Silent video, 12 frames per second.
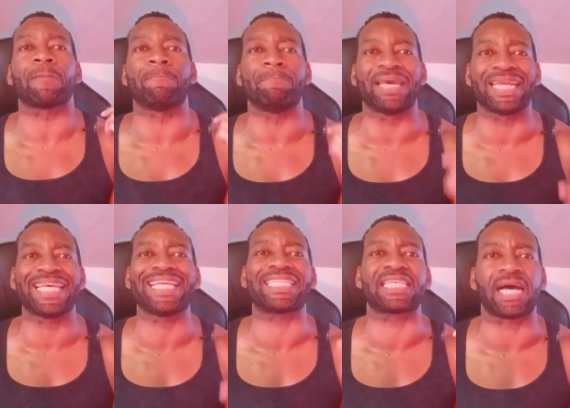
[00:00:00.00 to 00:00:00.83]

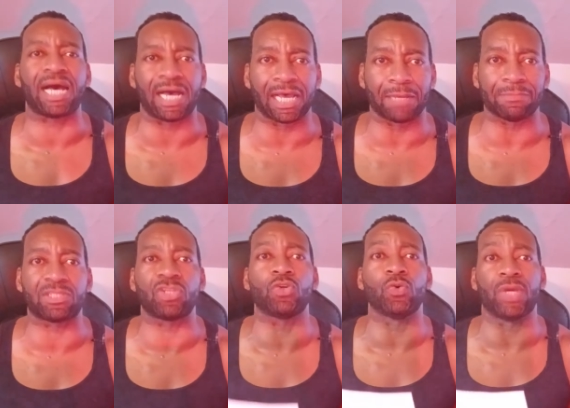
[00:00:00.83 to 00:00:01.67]
Many
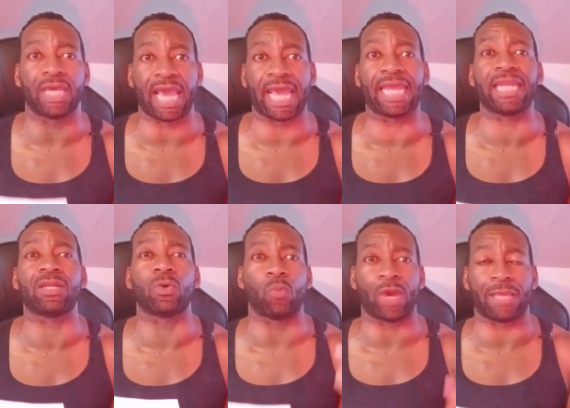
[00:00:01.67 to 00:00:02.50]
times you
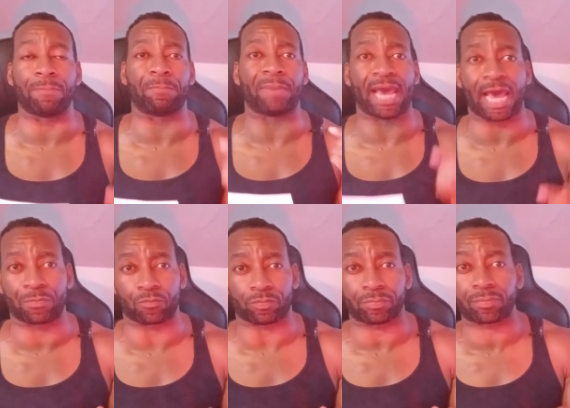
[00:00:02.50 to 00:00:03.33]
gain the weight back